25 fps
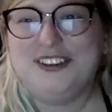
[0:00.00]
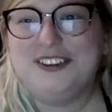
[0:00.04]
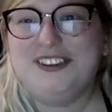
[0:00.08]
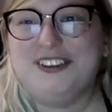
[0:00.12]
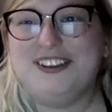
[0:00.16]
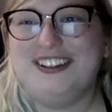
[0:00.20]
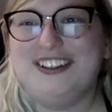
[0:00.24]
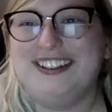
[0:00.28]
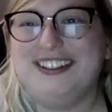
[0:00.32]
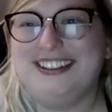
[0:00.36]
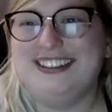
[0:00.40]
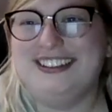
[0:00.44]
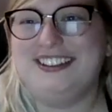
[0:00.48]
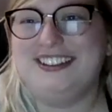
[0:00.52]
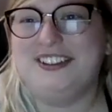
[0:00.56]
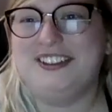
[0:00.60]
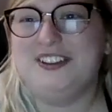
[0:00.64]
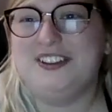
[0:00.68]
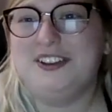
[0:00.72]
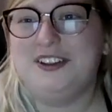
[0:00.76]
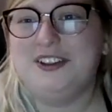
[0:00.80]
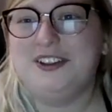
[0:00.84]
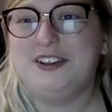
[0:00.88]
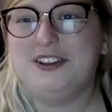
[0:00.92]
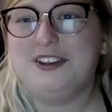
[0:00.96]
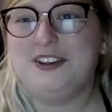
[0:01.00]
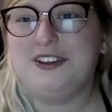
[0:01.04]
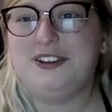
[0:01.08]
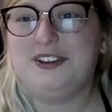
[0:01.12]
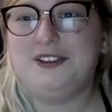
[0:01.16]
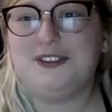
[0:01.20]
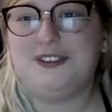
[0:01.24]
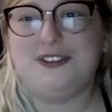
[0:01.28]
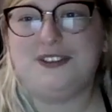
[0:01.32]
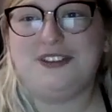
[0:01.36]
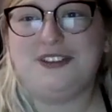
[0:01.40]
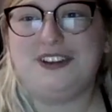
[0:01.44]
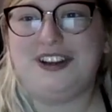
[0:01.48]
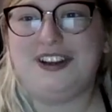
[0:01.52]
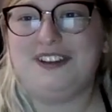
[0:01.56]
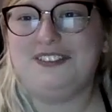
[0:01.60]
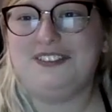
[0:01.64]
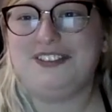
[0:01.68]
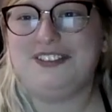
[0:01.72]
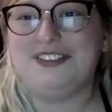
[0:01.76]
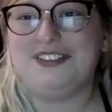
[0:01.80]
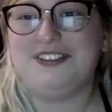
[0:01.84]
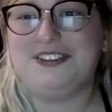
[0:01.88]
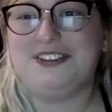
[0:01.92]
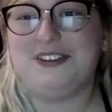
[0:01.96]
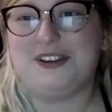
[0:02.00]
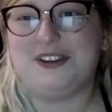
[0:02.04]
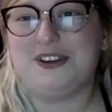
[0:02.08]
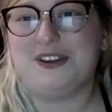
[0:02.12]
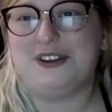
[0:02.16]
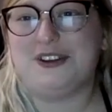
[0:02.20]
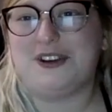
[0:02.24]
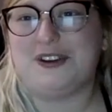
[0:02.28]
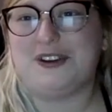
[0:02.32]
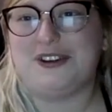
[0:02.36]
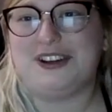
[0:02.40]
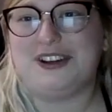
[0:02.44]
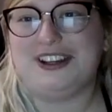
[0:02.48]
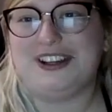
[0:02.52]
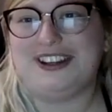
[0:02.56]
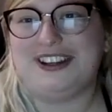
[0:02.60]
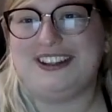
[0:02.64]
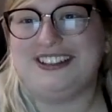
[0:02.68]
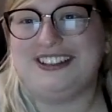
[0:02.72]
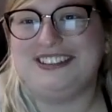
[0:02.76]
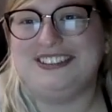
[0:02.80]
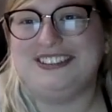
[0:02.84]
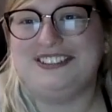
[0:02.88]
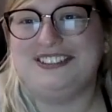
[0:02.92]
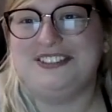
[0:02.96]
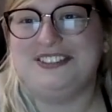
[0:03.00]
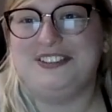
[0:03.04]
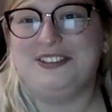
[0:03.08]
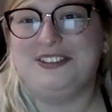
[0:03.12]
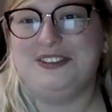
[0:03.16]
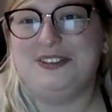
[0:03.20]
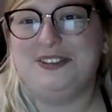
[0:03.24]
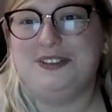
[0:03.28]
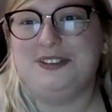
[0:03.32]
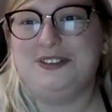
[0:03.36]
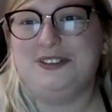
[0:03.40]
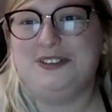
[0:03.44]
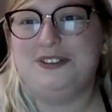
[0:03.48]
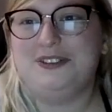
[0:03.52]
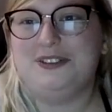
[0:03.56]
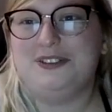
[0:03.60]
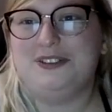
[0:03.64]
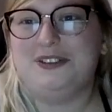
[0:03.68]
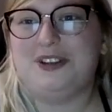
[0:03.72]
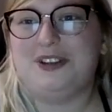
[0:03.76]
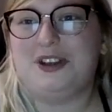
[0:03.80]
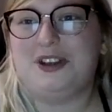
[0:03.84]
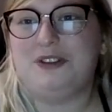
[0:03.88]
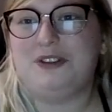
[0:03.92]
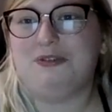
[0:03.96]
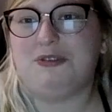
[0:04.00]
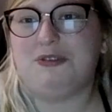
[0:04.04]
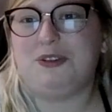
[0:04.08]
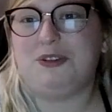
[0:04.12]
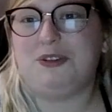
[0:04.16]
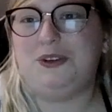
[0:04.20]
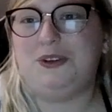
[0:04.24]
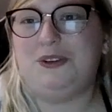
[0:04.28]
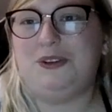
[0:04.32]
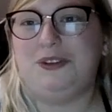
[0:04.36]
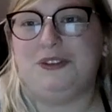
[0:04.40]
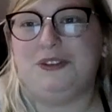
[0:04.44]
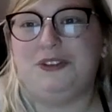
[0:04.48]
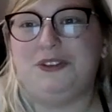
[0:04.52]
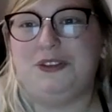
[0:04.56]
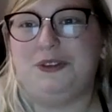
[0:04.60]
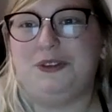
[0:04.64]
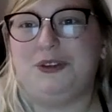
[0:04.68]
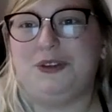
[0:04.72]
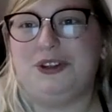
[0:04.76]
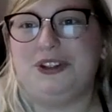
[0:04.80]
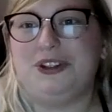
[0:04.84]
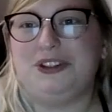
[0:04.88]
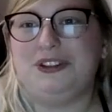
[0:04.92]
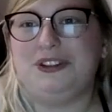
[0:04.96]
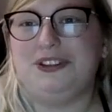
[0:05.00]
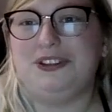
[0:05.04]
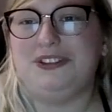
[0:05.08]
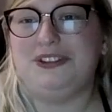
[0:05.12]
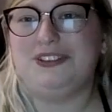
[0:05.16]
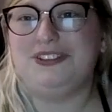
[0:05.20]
You don't have to. You can go ahead and roll if you want.